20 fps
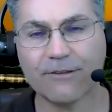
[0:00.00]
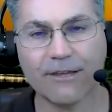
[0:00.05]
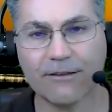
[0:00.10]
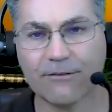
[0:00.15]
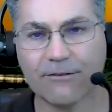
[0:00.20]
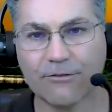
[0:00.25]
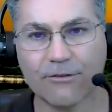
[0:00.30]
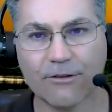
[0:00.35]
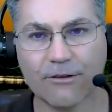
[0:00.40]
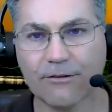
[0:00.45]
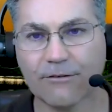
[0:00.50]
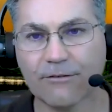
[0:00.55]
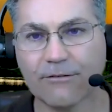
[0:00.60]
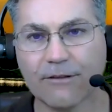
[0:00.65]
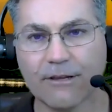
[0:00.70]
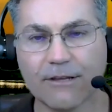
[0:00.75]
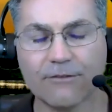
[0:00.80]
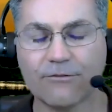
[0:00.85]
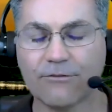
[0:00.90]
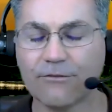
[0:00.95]
It's
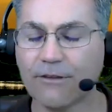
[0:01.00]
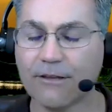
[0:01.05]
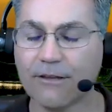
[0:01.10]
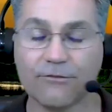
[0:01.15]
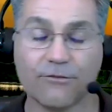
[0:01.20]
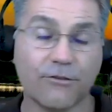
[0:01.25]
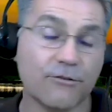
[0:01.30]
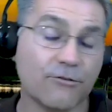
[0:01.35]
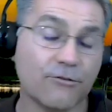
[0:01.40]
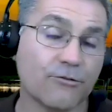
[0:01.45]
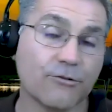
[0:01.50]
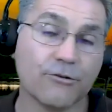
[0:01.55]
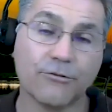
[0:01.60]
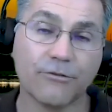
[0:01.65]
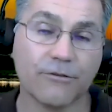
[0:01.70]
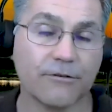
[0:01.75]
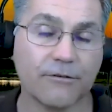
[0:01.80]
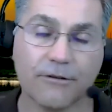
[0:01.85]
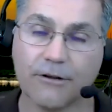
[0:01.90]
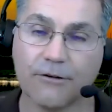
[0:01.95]
the
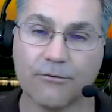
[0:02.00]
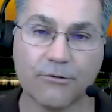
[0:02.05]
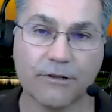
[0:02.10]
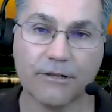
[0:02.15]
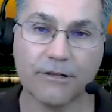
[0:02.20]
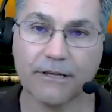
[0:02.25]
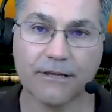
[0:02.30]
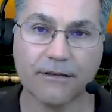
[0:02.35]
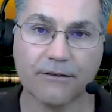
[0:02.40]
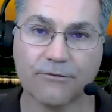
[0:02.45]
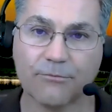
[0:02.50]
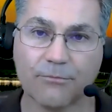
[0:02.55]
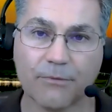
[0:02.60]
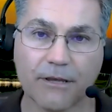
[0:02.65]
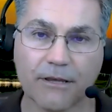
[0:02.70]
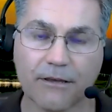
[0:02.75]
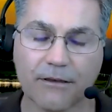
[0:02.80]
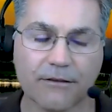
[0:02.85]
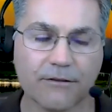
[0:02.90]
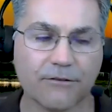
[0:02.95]
truth. It really is
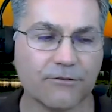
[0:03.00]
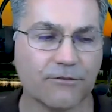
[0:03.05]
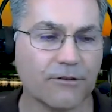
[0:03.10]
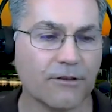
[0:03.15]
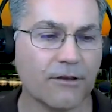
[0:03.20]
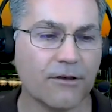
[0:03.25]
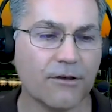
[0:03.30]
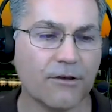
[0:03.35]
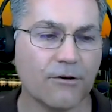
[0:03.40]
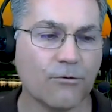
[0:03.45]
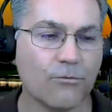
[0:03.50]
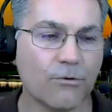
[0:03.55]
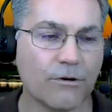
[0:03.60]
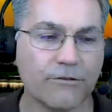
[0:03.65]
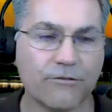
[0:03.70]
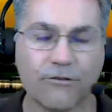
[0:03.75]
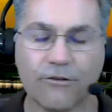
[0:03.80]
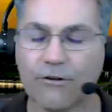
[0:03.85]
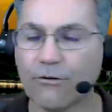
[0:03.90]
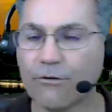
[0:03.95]
because
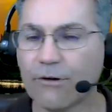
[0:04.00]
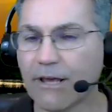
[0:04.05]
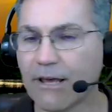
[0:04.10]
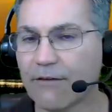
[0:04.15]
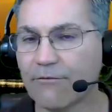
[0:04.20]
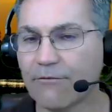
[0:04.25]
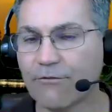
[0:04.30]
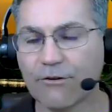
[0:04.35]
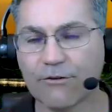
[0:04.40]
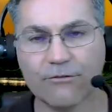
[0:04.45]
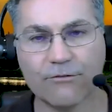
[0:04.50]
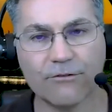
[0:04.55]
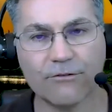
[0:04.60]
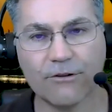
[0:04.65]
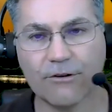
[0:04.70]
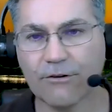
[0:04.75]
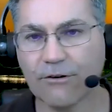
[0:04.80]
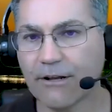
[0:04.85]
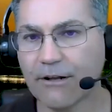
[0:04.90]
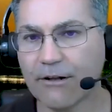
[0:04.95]
once you don't have
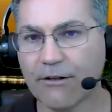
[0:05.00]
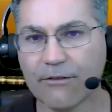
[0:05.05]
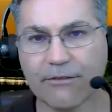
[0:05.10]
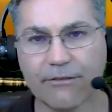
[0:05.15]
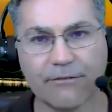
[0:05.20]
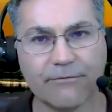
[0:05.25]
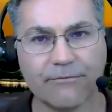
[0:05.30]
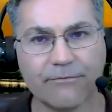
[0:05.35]
your health,